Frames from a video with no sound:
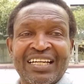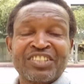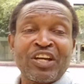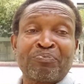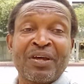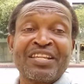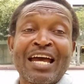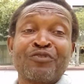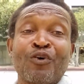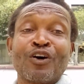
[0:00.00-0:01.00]
chapter
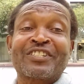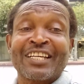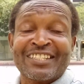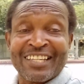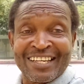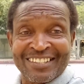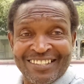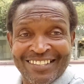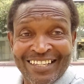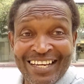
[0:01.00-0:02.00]
9 verse 6
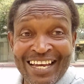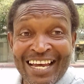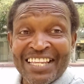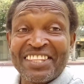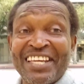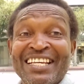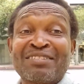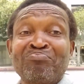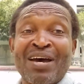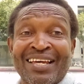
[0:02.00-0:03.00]
says, these
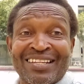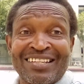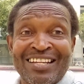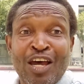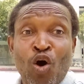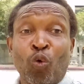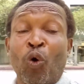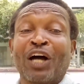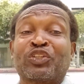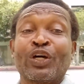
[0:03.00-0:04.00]
men
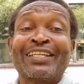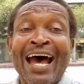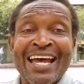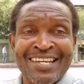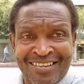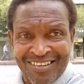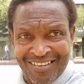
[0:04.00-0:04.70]
want to die.